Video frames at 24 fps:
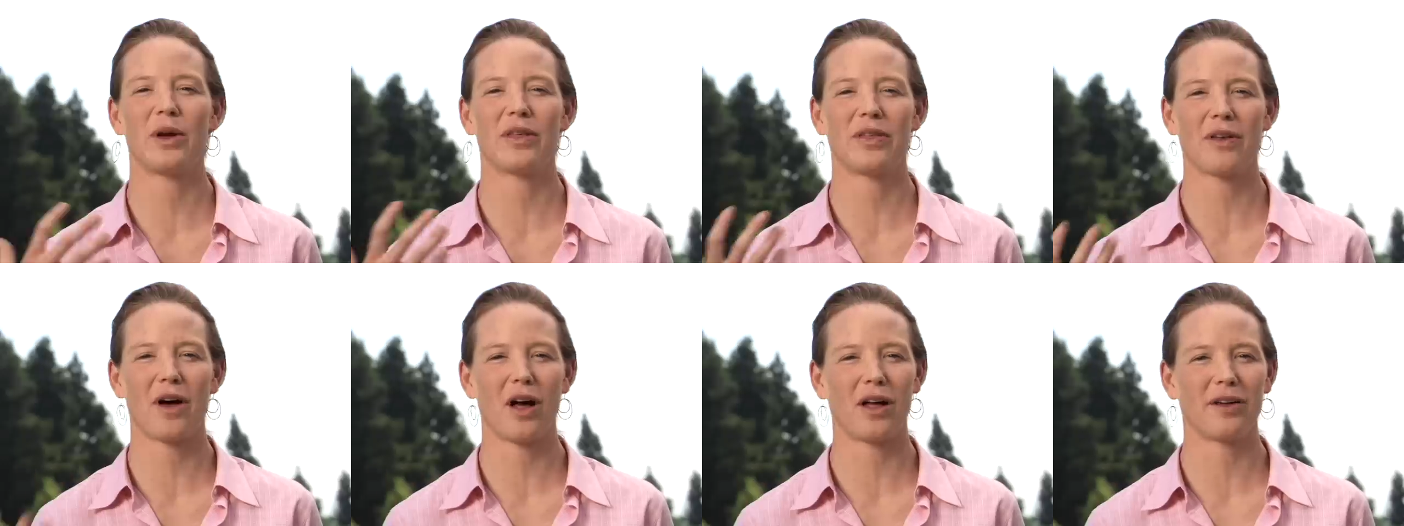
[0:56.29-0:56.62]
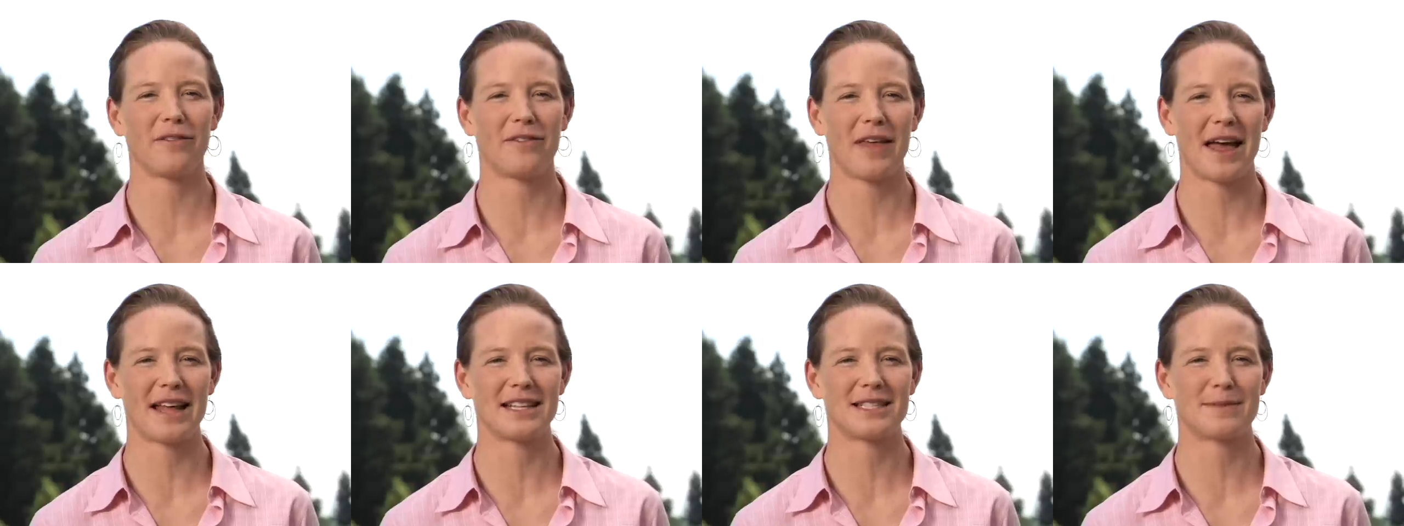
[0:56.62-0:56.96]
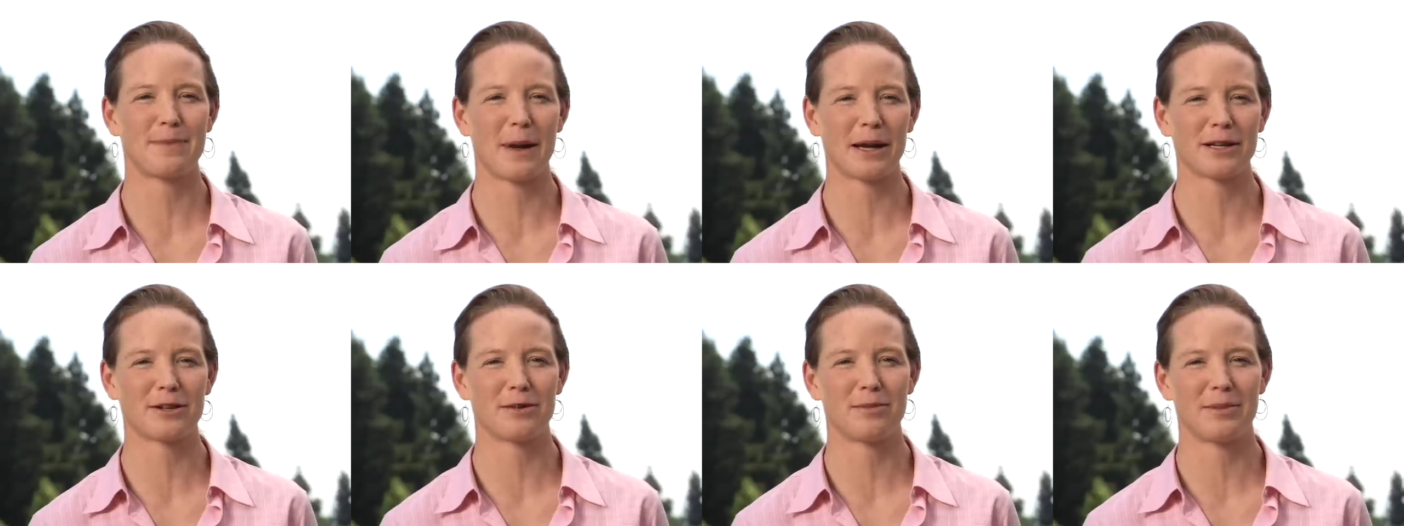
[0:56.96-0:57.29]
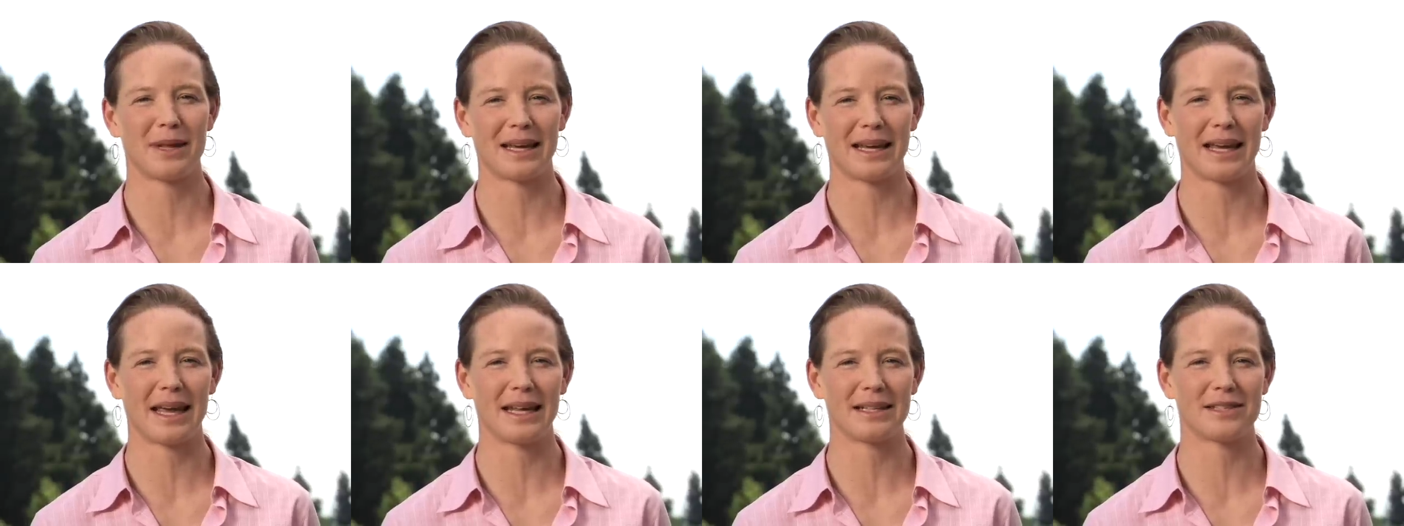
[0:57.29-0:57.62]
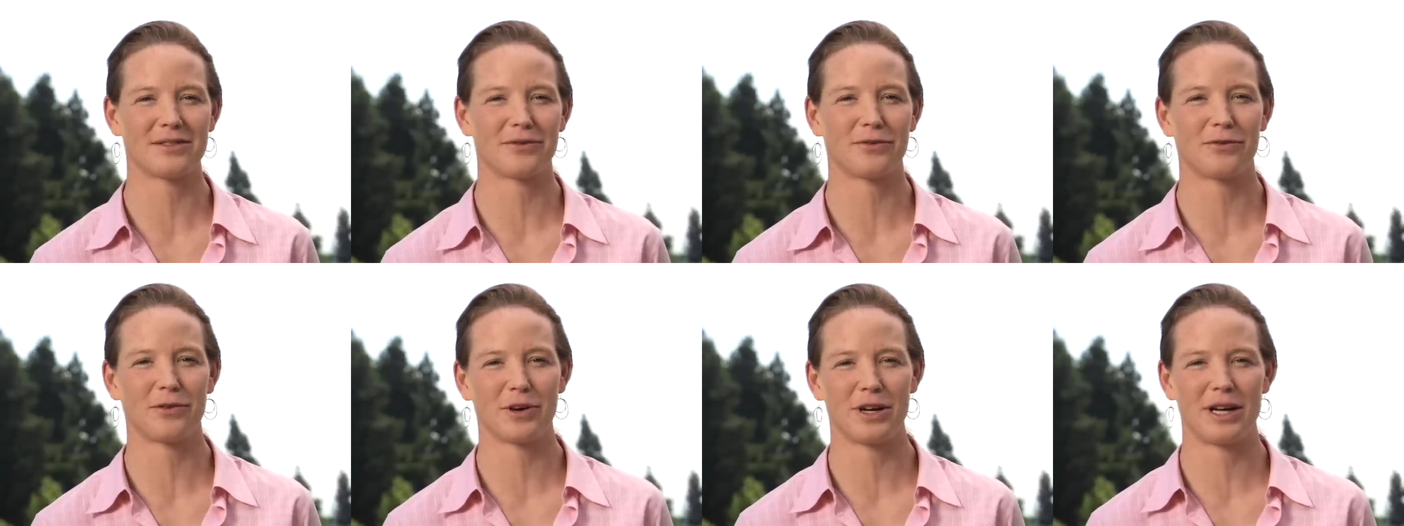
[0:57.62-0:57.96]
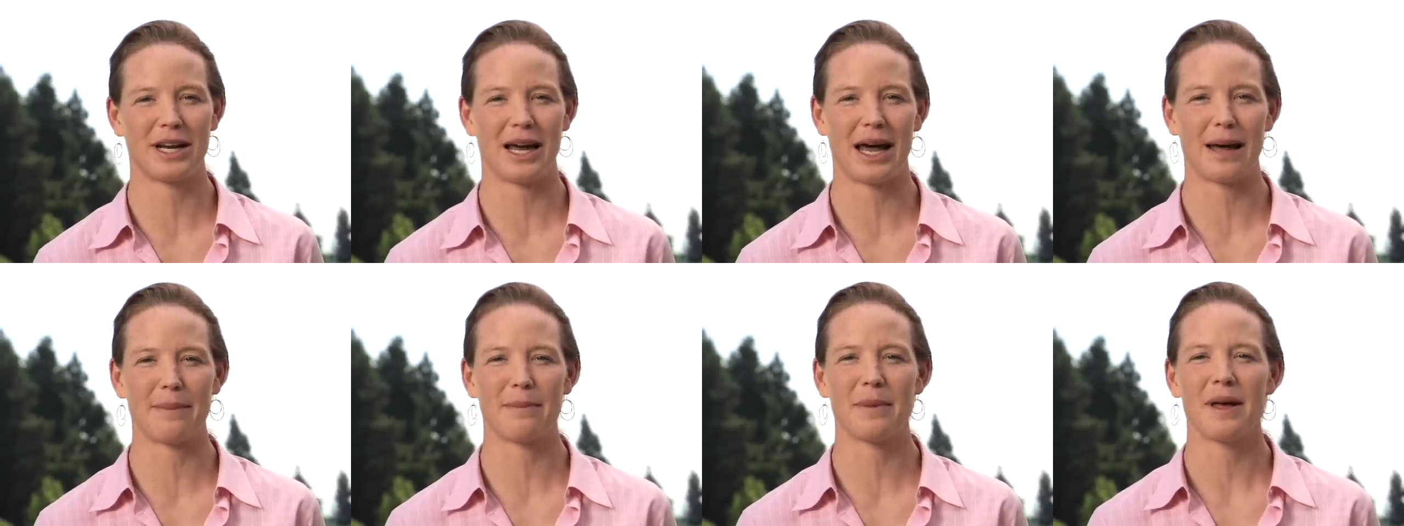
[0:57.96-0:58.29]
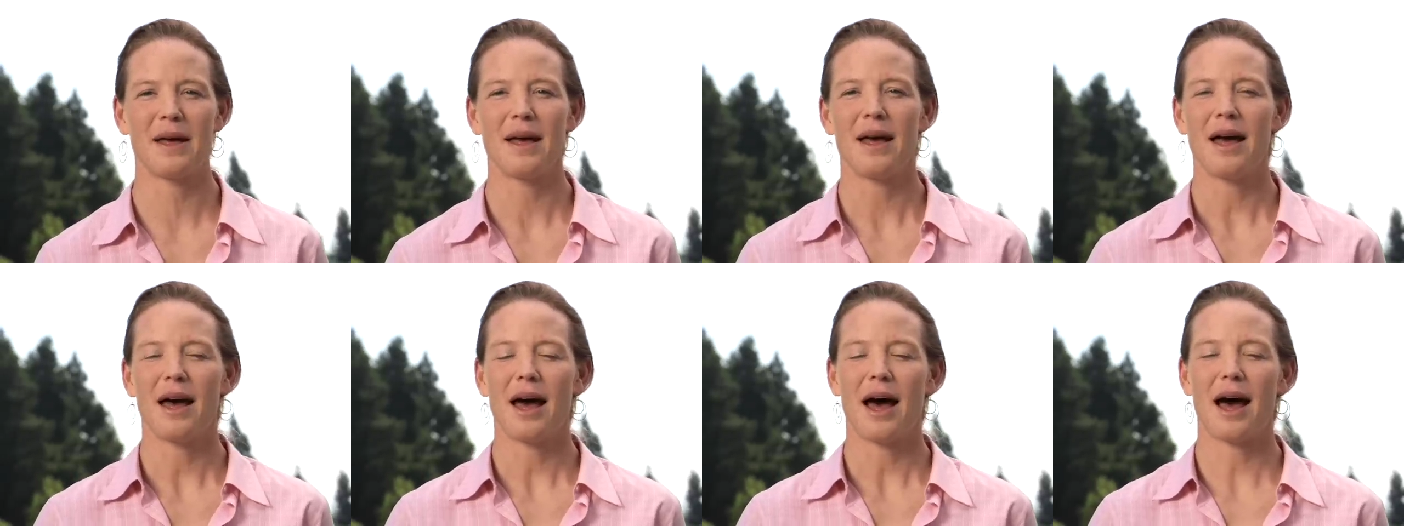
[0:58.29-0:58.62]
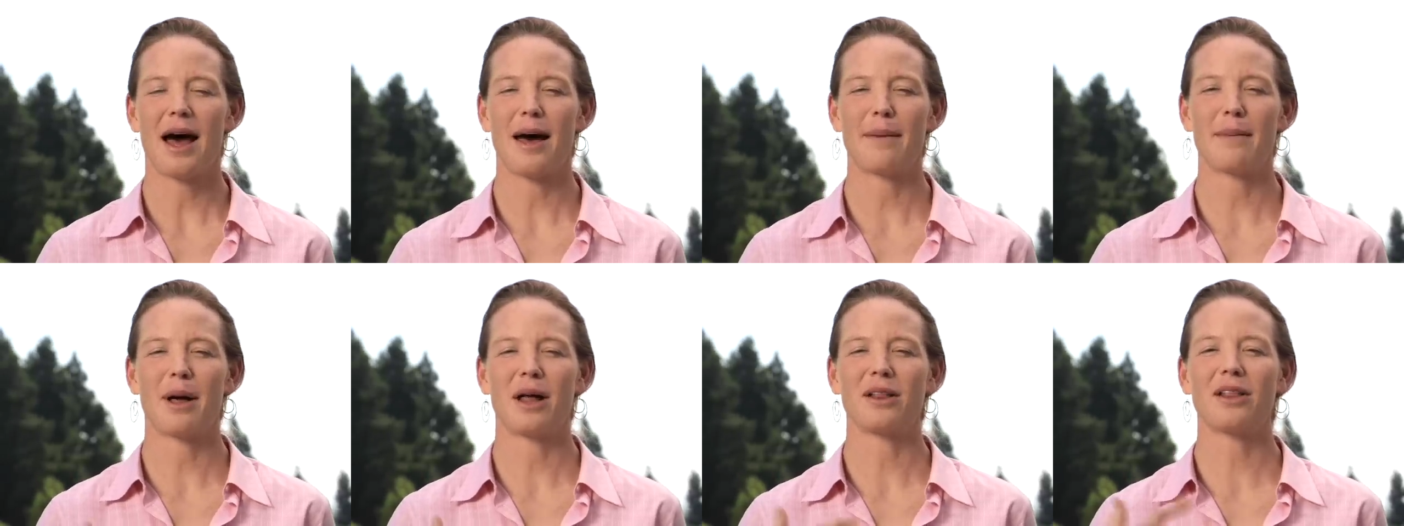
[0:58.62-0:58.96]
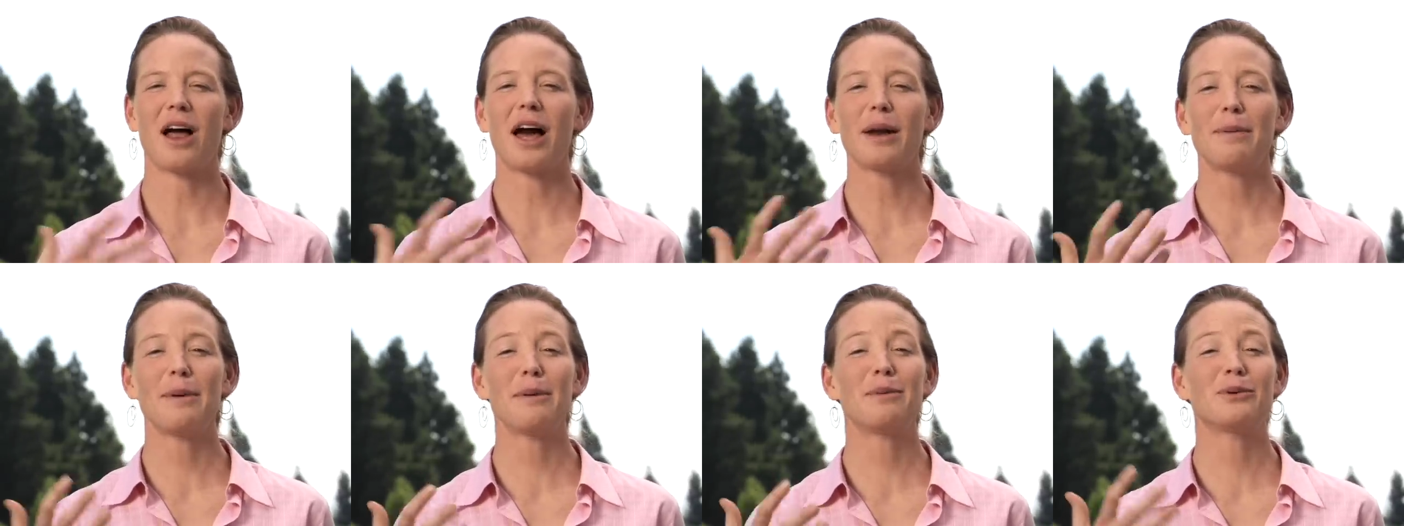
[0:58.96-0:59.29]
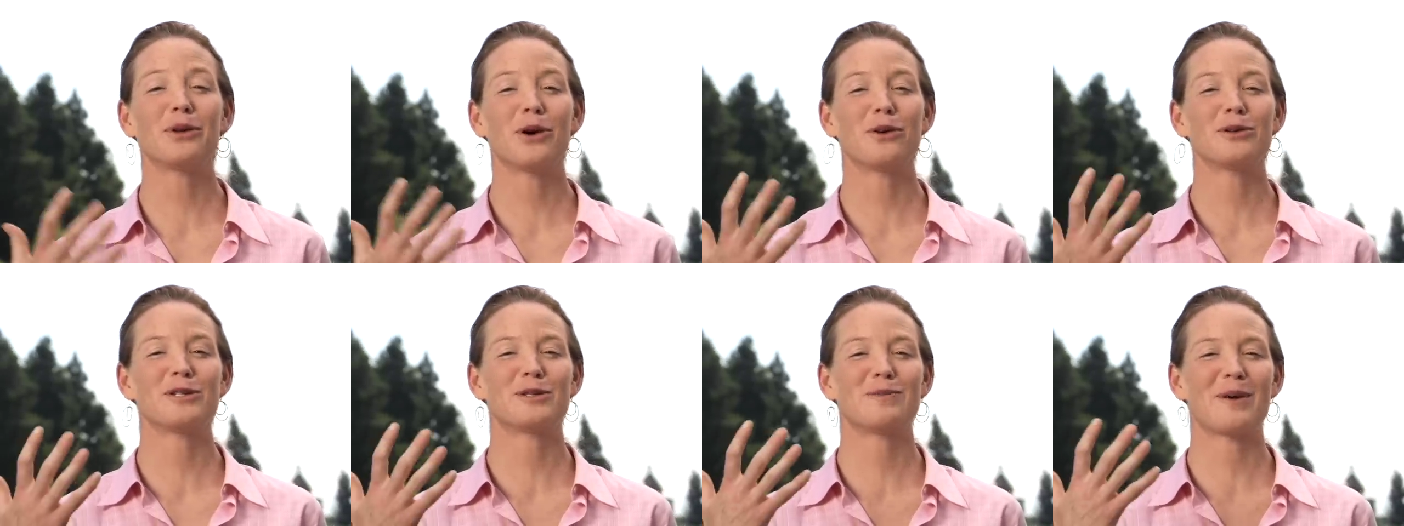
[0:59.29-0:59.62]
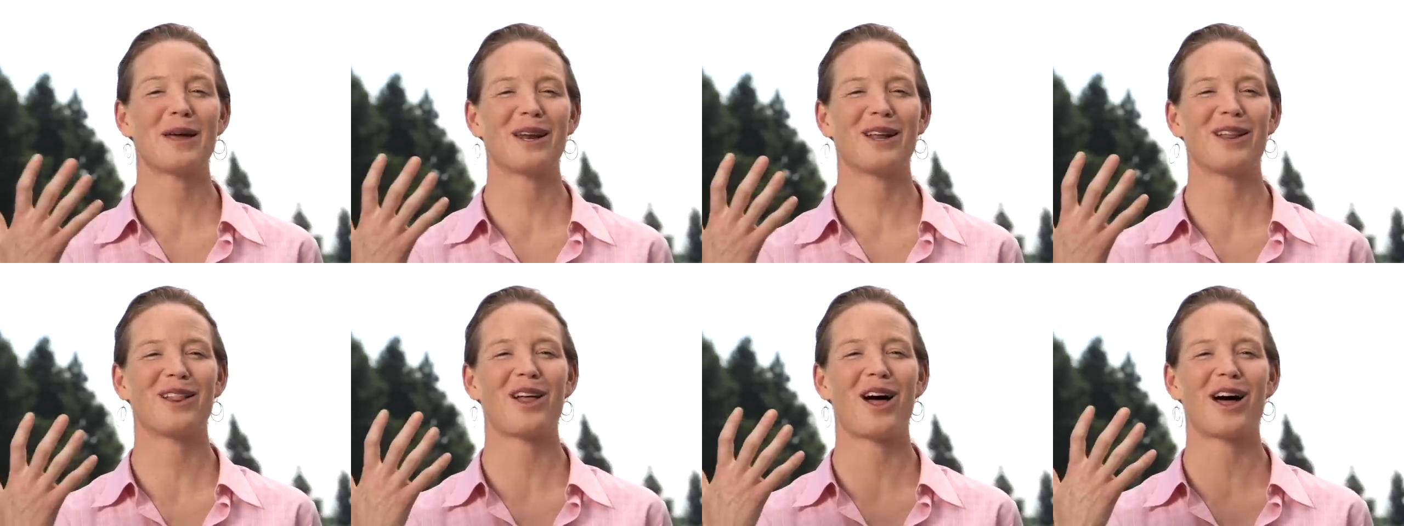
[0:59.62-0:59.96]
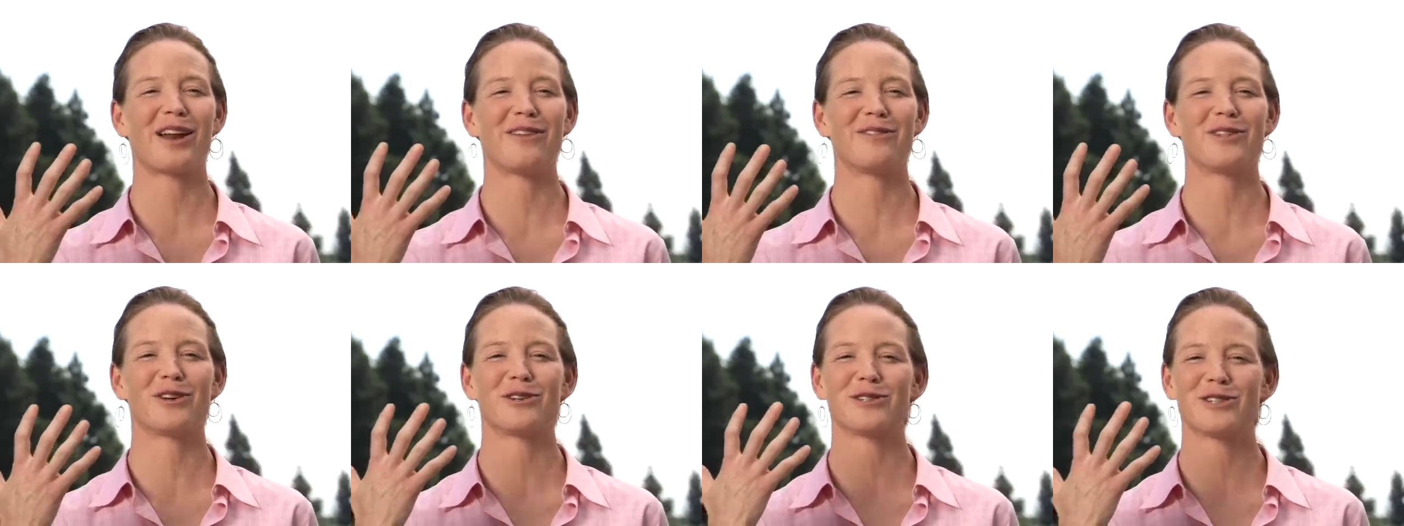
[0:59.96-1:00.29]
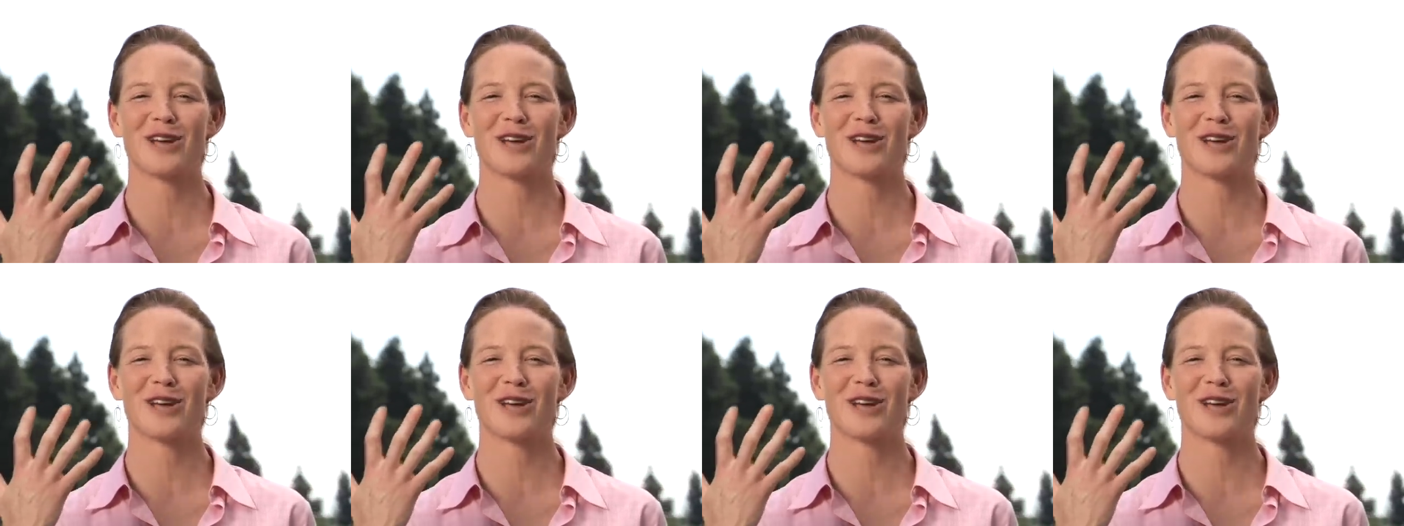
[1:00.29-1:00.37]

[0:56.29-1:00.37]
all of that spectrum that gets freed up? A lot of people don't spend a lot of their